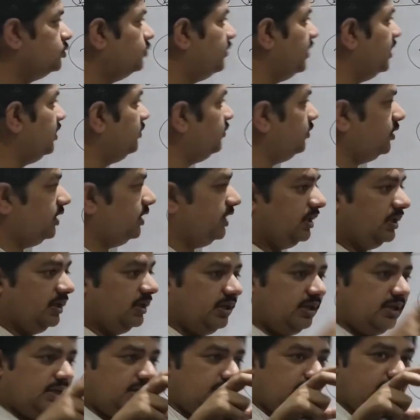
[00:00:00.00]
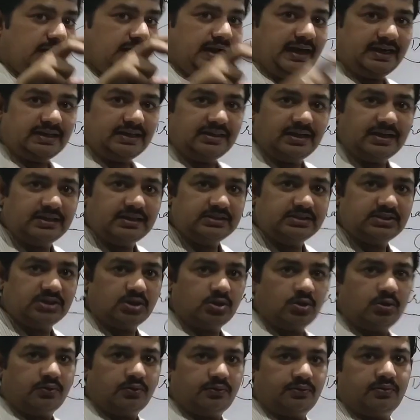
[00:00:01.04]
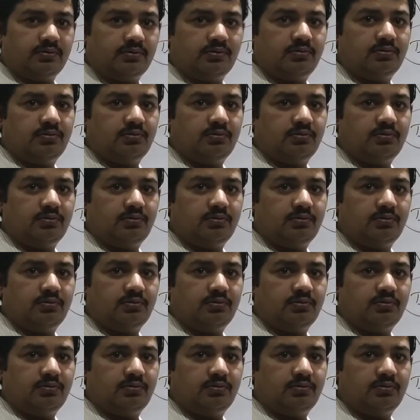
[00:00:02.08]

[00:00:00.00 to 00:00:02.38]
So when we get the answer of